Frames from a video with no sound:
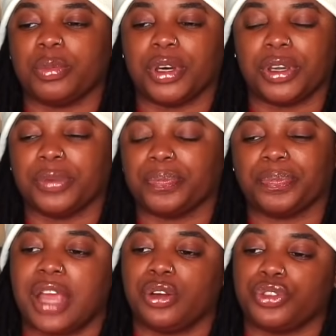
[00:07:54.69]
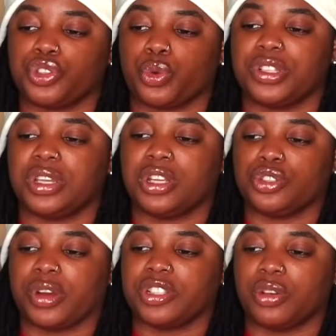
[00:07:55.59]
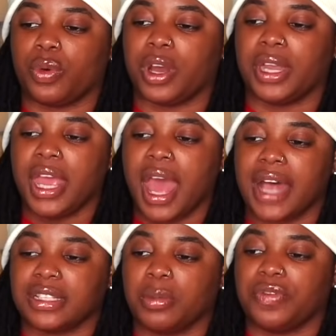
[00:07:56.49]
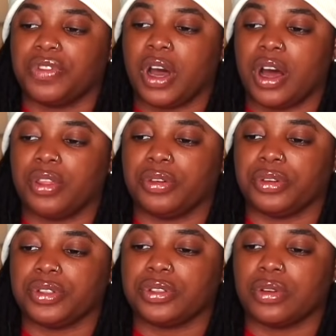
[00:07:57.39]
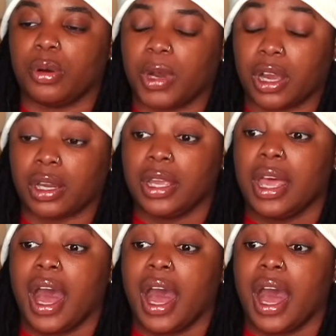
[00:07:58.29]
but I know the story is an interesting one as some of the others. Oh my God.